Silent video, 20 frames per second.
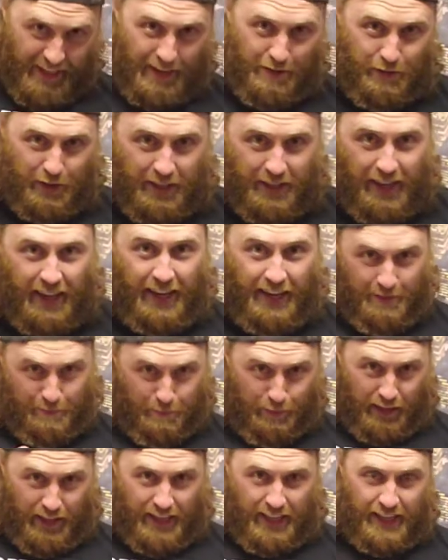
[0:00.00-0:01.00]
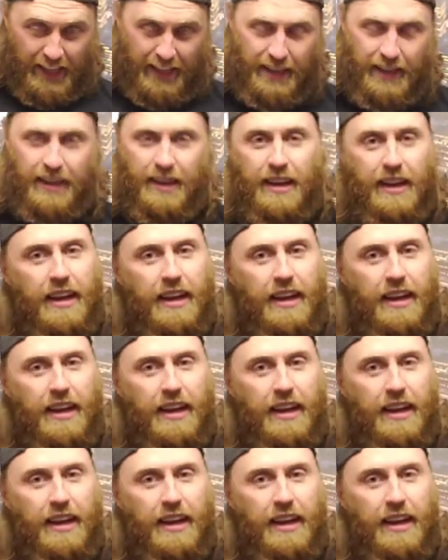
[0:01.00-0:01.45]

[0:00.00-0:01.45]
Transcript: have a good night. Bye.